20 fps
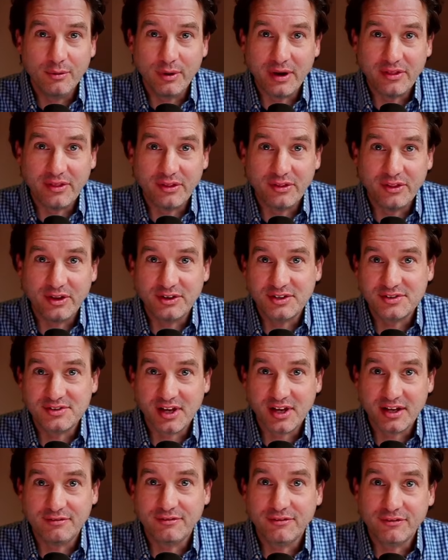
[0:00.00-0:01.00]
rather than
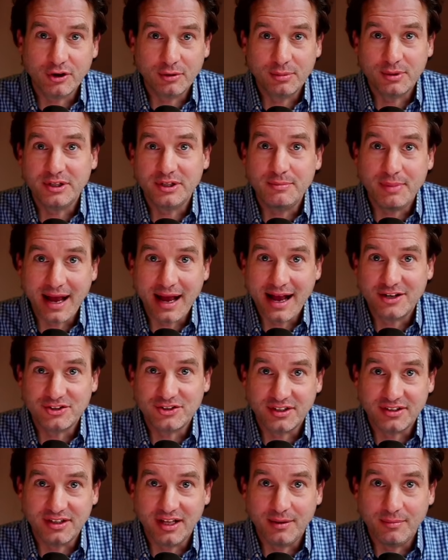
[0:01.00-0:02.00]
just like verbally
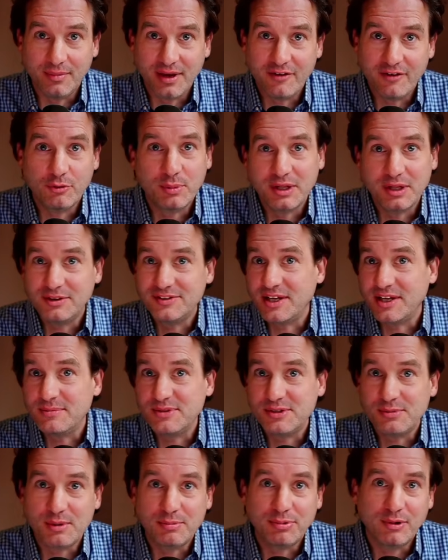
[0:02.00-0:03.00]
bashing them. Everybody
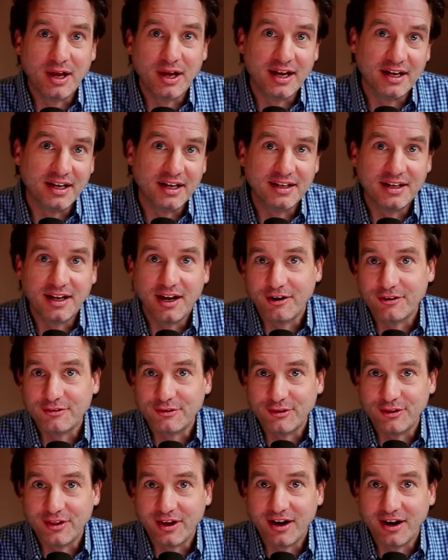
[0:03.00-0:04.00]
seems to be playing a
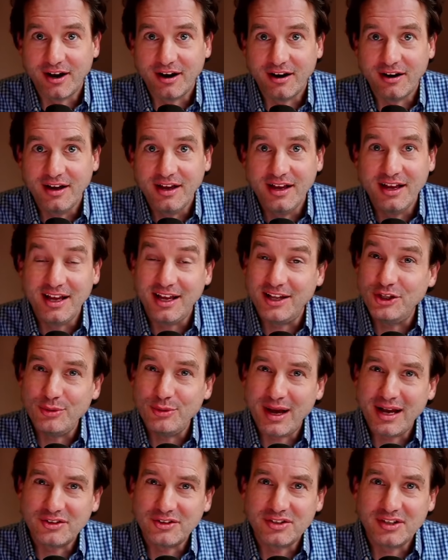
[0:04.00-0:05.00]
character there, and
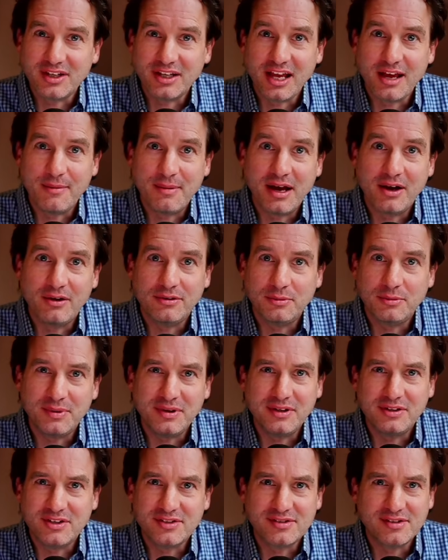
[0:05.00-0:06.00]
you actually came out to
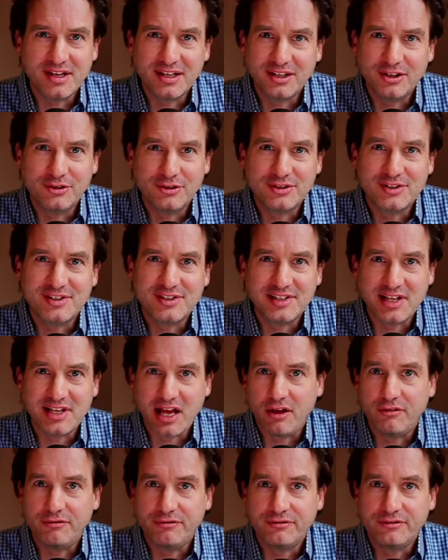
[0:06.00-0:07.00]
be just like
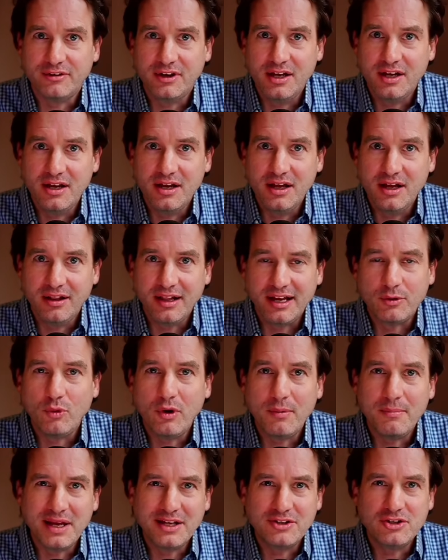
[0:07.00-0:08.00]
yourself. Like,
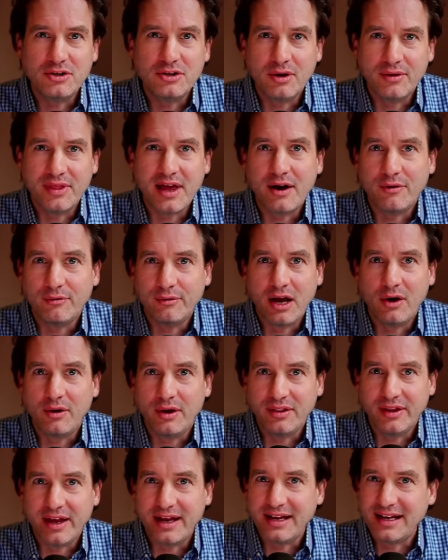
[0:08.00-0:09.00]
what made you go that
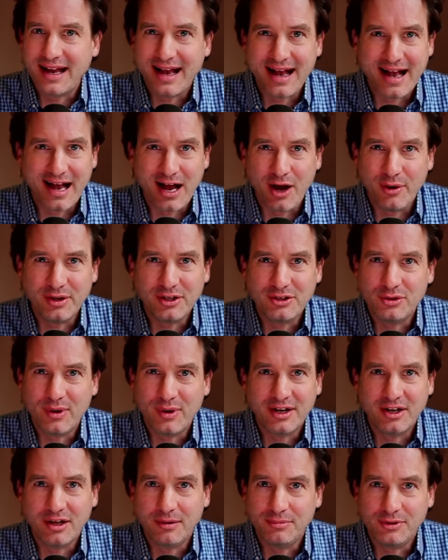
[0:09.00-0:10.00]
route? And like, how did
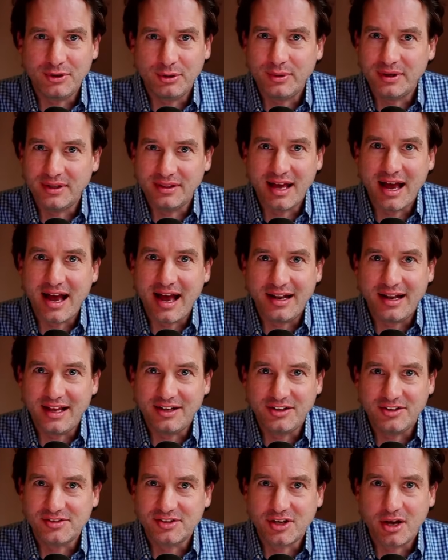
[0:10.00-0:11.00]
you end up doing that
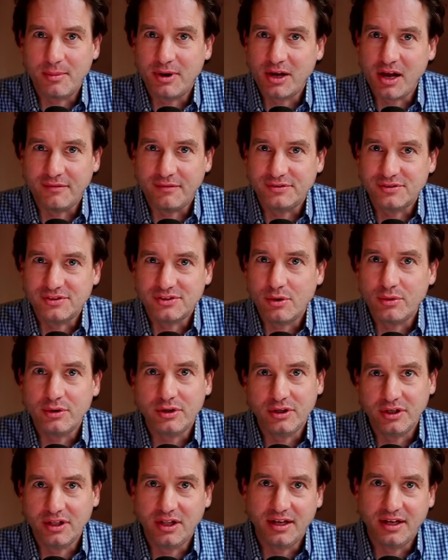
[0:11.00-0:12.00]
and just coming off
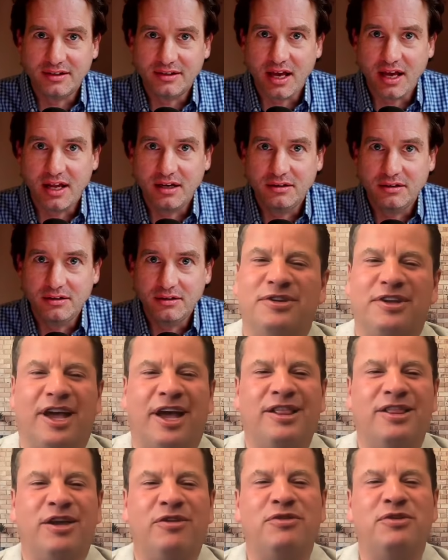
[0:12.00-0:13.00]
so good like that? I
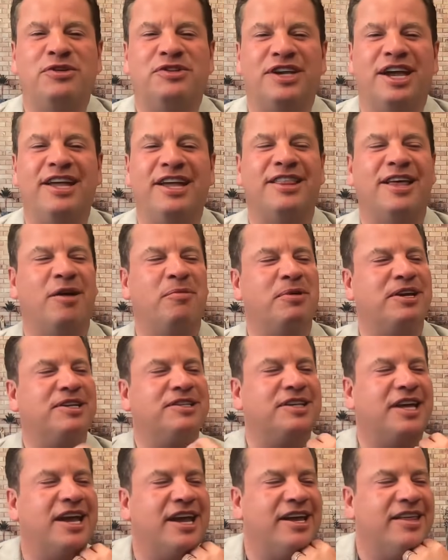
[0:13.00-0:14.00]
love you saying that because
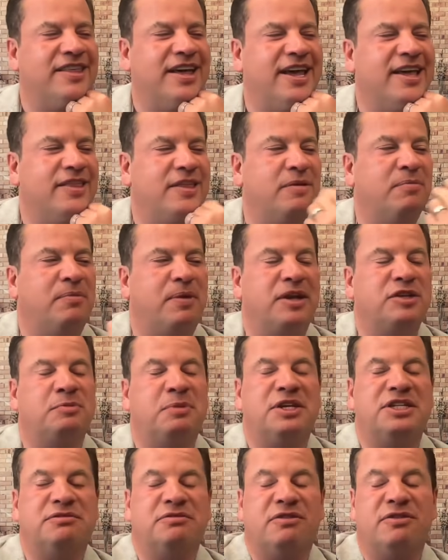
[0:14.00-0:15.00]
the best
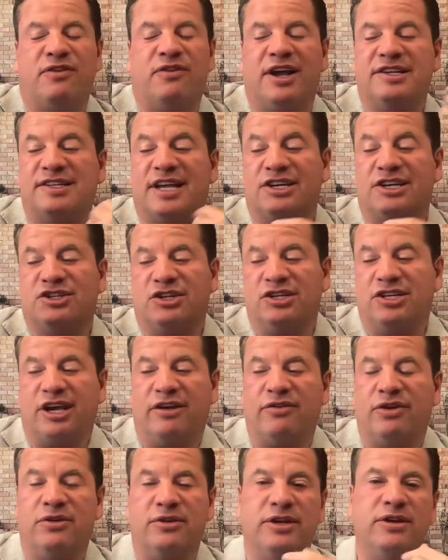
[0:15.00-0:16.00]
piece of advice actually
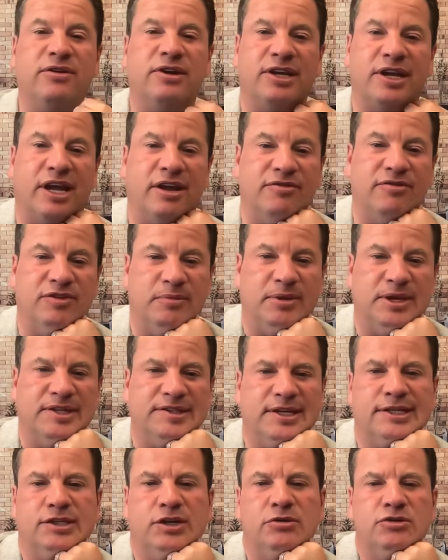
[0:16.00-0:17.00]
Kevin O'Leary gave to me is
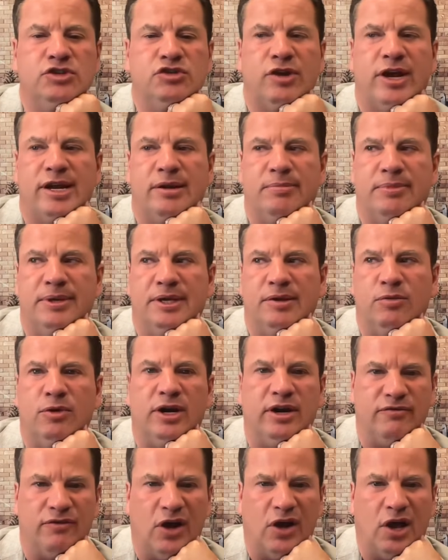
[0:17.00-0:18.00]
like, don't try to be one
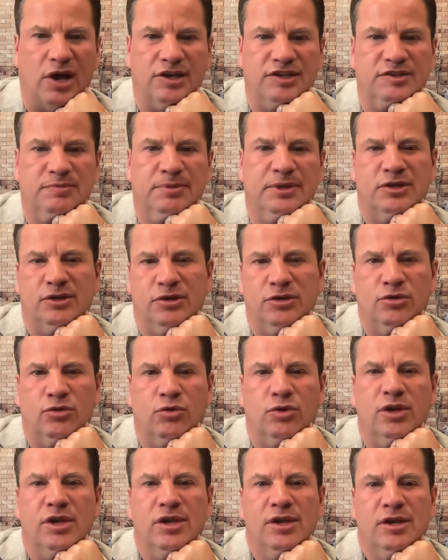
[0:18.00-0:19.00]
of us, be
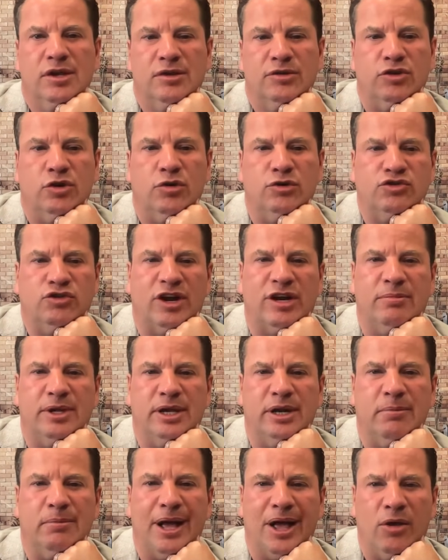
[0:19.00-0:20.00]
you. Don't try to be an
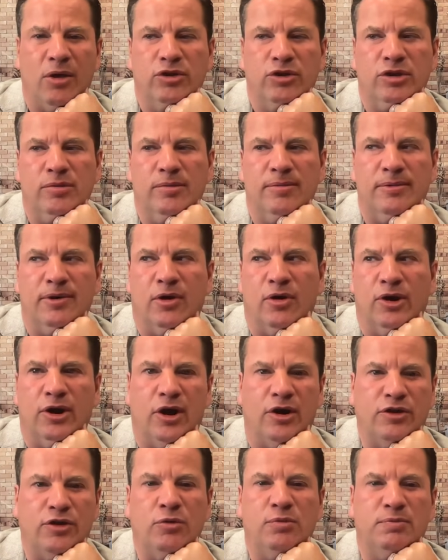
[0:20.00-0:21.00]
amalgam or I
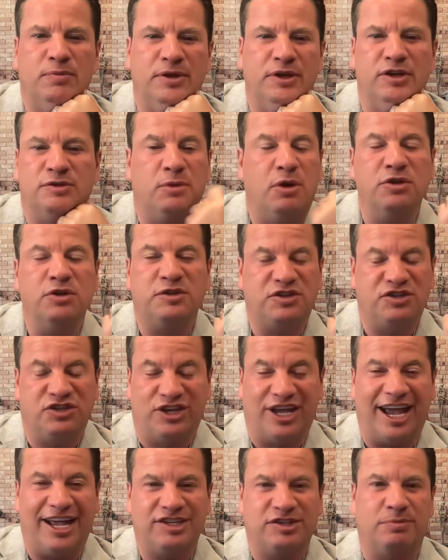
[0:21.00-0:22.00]
don't because most
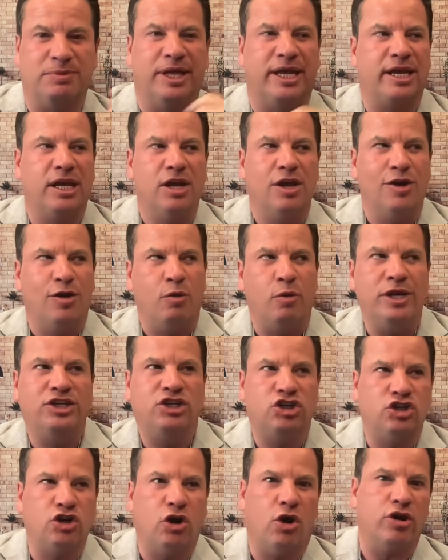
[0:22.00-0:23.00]
guests be like, which
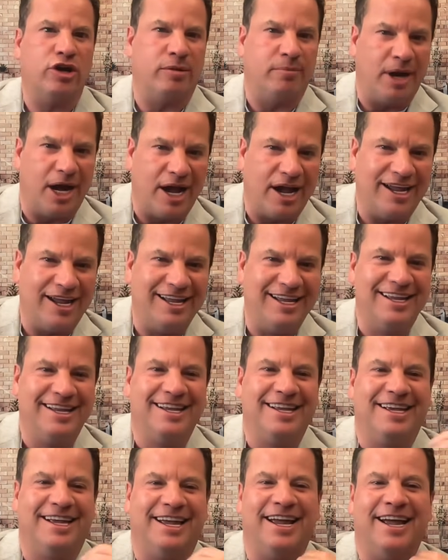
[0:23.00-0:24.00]
shark am I?
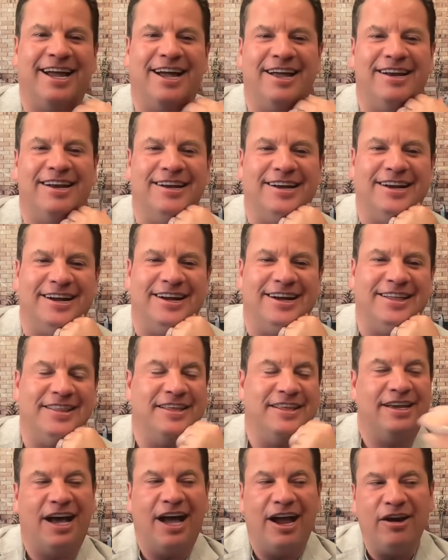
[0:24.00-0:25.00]
And
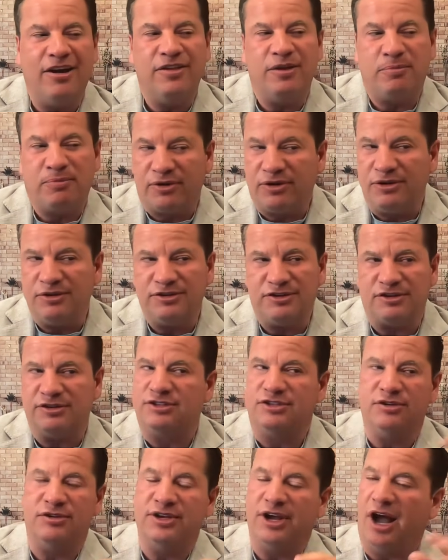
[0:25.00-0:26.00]
the producers
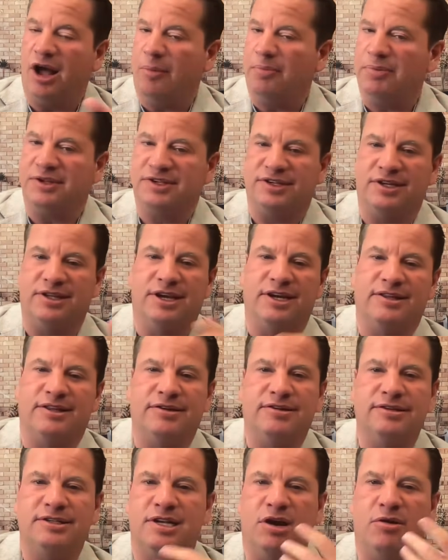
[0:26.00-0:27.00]
do the opposite. Like,
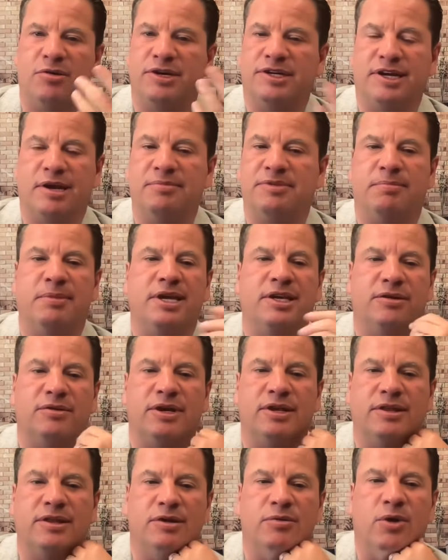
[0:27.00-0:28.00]
there's no attempt to make you
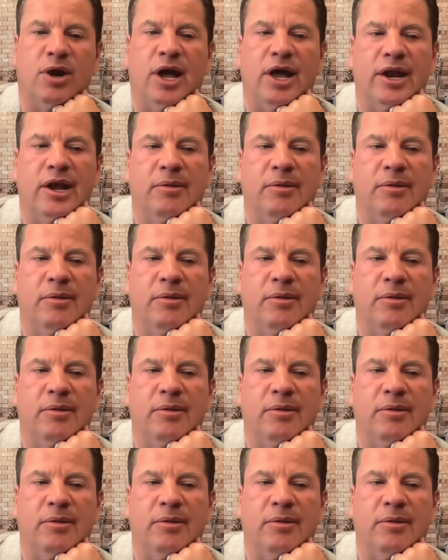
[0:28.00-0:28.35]
anything you want.